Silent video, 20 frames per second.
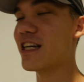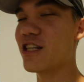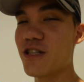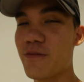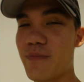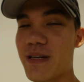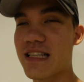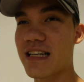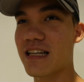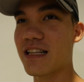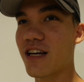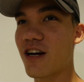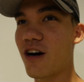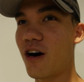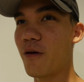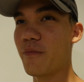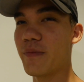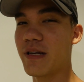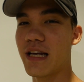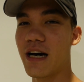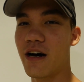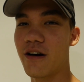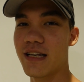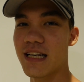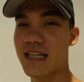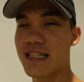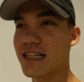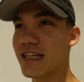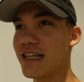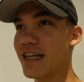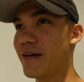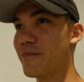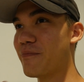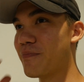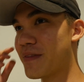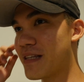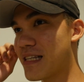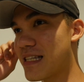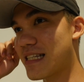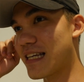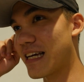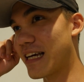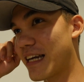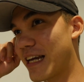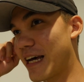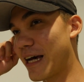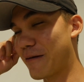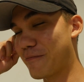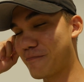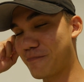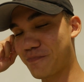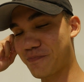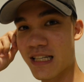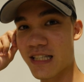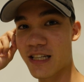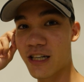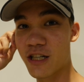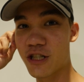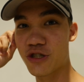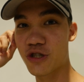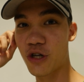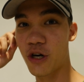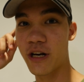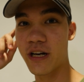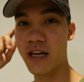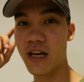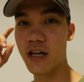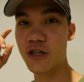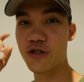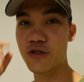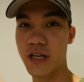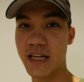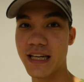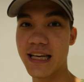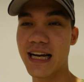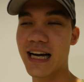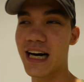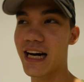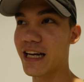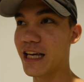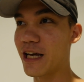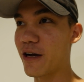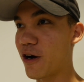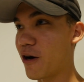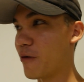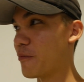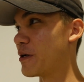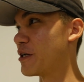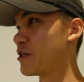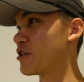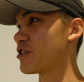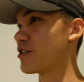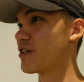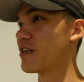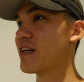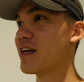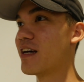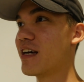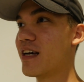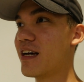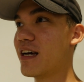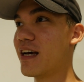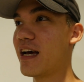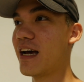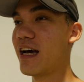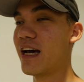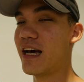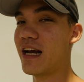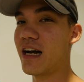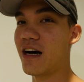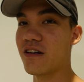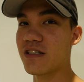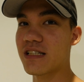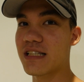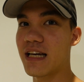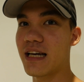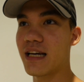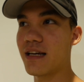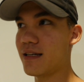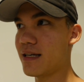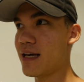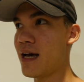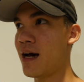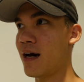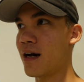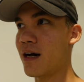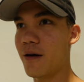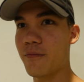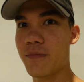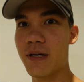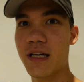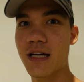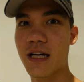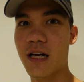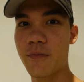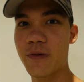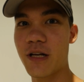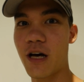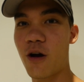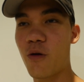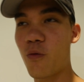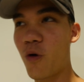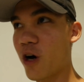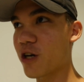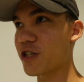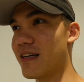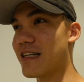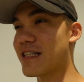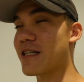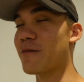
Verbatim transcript: Keiji basically called me down yesterday saying that he's gonna join a trading card game competition. And I was like, yeah, I'm gonna come down and watch.